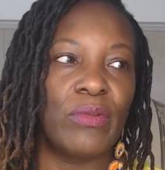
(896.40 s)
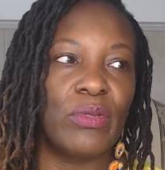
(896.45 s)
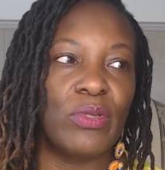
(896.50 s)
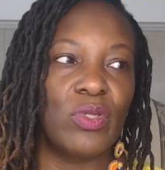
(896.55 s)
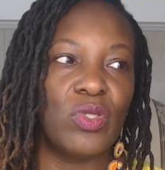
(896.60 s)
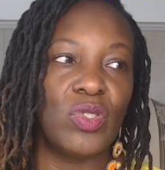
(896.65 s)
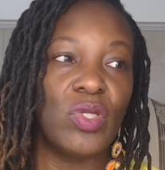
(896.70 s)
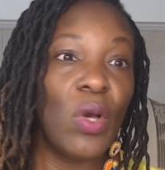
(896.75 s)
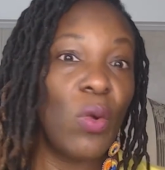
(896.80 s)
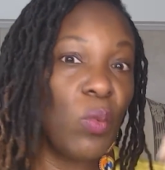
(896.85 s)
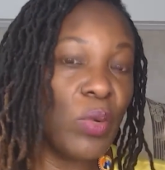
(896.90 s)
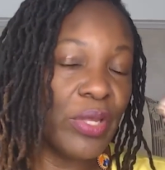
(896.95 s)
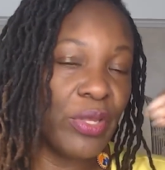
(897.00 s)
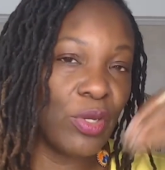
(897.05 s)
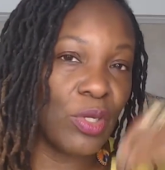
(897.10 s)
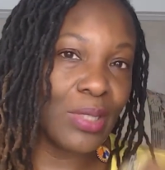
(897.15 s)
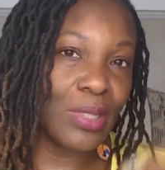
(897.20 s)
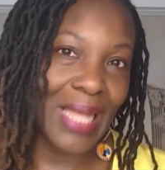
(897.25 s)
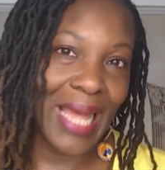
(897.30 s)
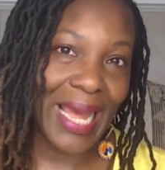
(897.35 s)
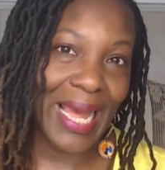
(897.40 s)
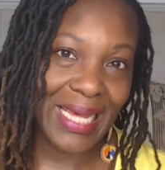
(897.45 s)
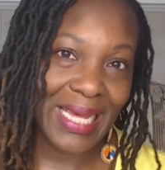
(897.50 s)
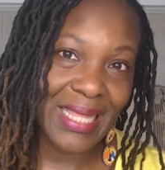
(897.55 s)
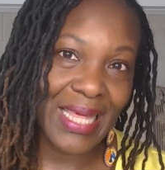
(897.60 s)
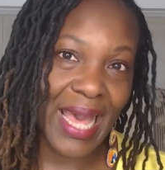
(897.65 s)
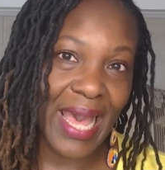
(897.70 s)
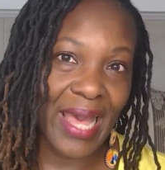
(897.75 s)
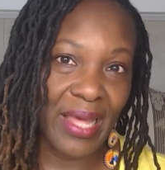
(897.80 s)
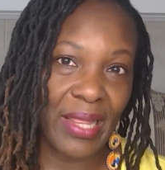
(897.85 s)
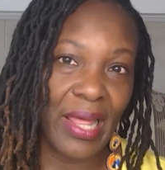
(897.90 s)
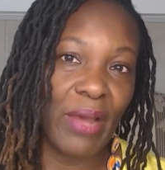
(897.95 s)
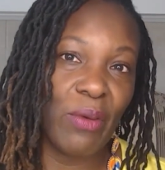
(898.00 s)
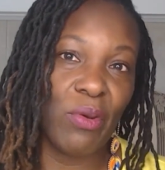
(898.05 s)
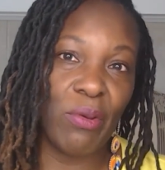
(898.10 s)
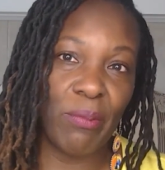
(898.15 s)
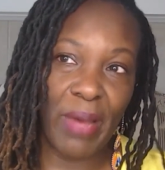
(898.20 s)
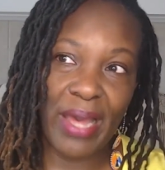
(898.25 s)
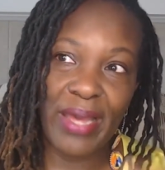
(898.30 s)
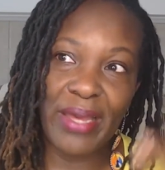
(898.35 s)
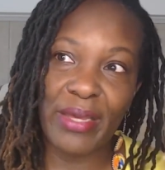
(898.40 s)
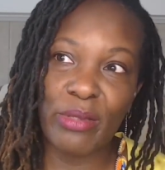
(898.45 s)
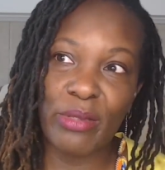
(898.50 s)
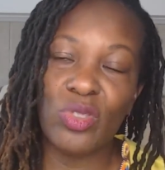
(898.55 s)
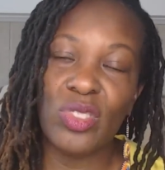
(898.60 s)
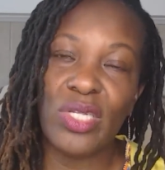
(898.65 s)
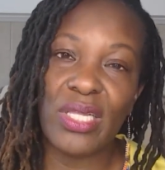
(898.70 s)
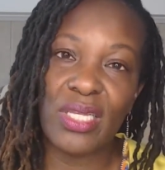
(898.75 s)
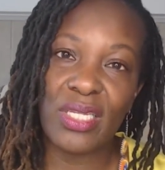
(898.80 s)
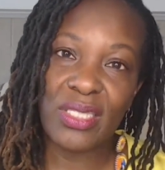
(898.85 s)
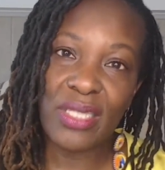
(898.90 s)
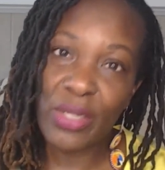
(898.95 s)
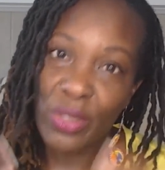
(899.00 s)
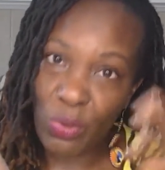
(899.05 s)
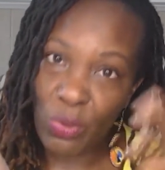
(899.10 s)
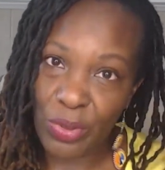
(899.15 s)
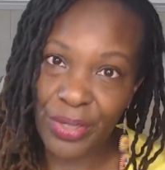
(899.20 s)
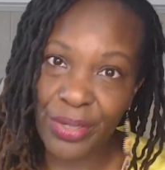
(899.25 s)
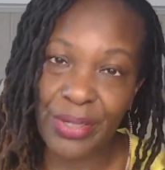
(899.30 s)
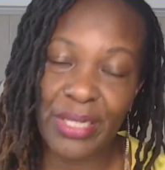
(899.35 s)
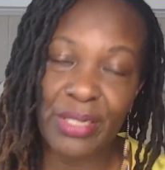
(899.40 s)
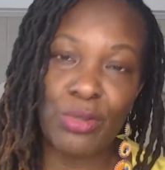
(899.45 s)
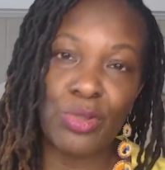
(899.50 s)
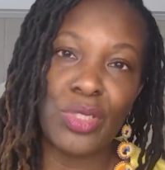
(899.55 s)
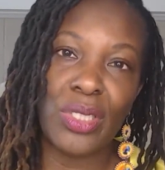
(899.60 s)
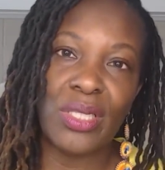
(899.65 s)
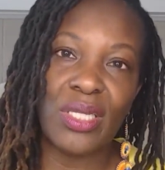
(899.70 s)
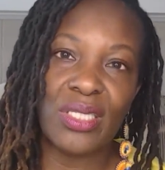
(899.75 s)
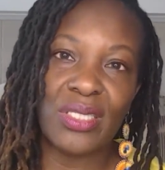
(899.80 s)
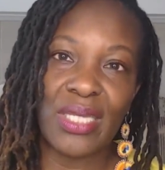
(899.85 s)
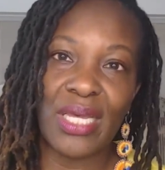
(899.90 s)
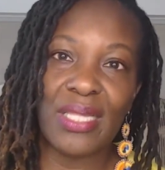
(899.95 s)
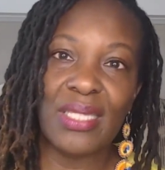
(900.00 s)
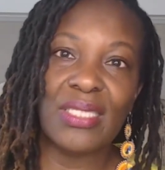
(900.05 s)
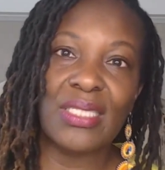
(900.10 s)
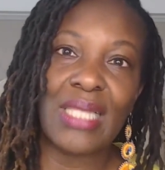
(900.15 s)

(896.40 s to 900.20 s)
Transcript: So when you're like that, like when my energetic state or when your energetic state is